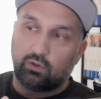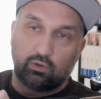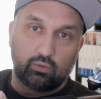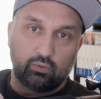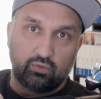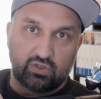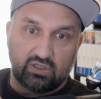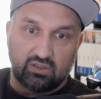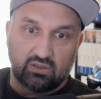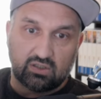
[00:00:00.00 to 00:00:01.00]
lose
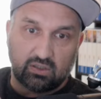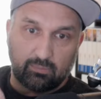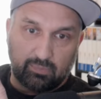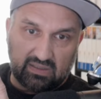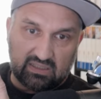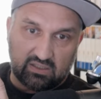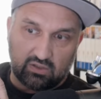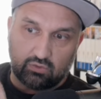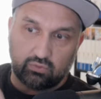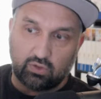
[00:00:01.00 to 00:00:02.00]
some pieces
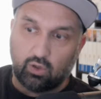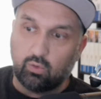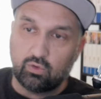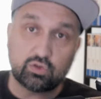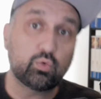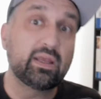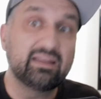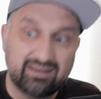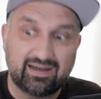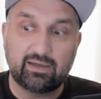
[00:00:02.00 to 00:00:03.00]
through the holes with
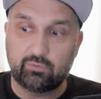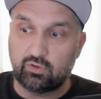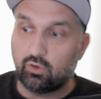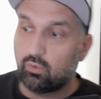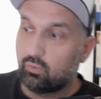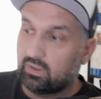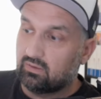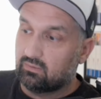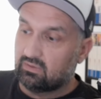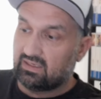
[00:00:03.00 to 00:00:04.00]
time, you know, with
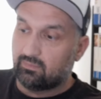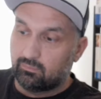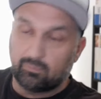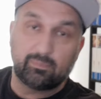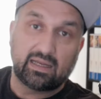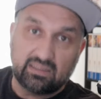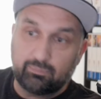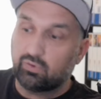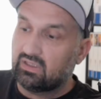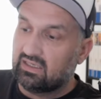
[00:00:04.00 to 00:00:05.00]
like
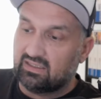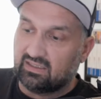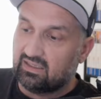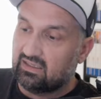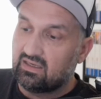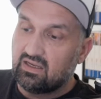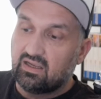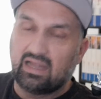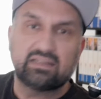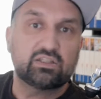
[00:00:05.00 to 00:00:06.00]
manipulating it
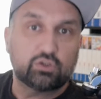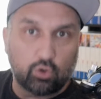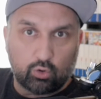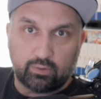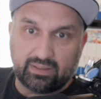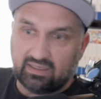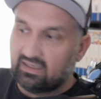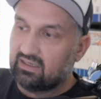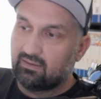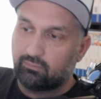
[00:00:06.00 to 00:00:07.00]
and storing
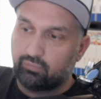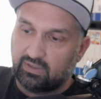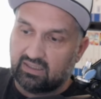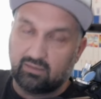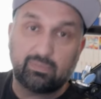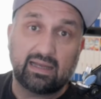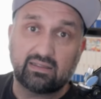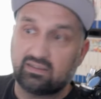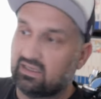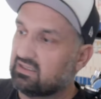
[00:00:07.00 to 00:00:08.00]
it and bring it back the
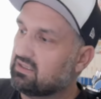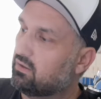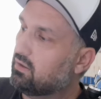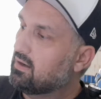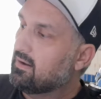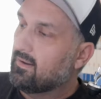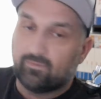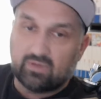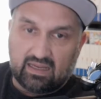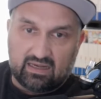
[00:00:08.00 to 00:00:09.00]
next year.
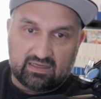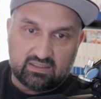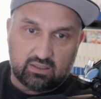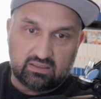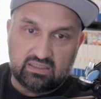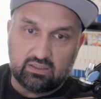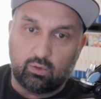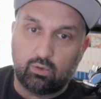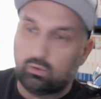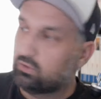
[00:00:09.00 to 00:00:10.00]
And I saw these
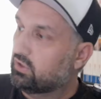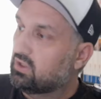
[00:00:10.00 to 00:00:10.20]
holes.